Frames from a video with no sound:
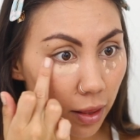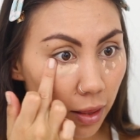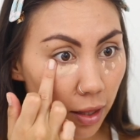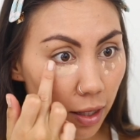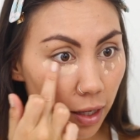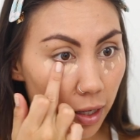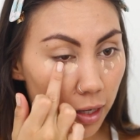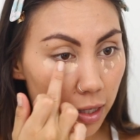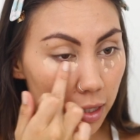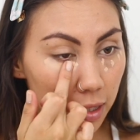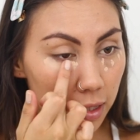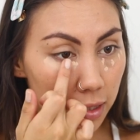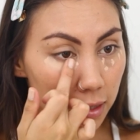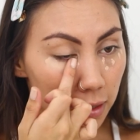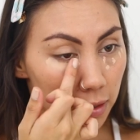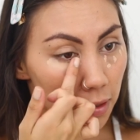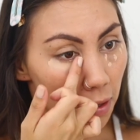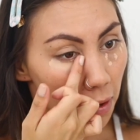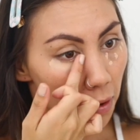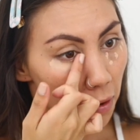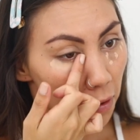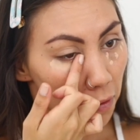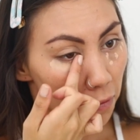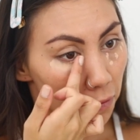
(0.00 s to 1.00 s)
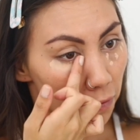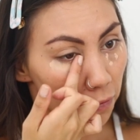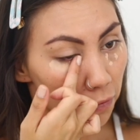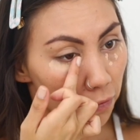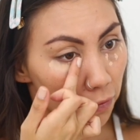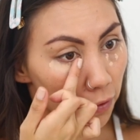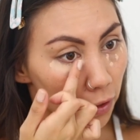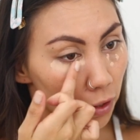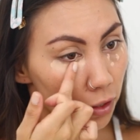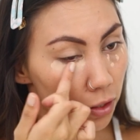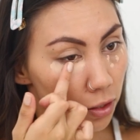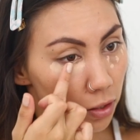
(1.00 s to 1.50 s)
this
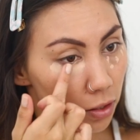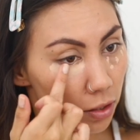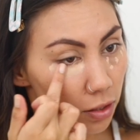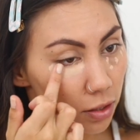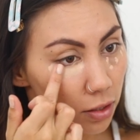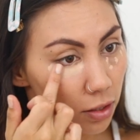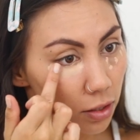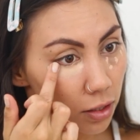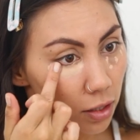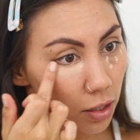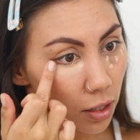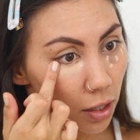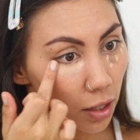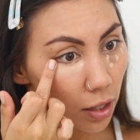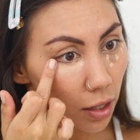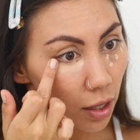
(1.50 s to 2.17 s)
first,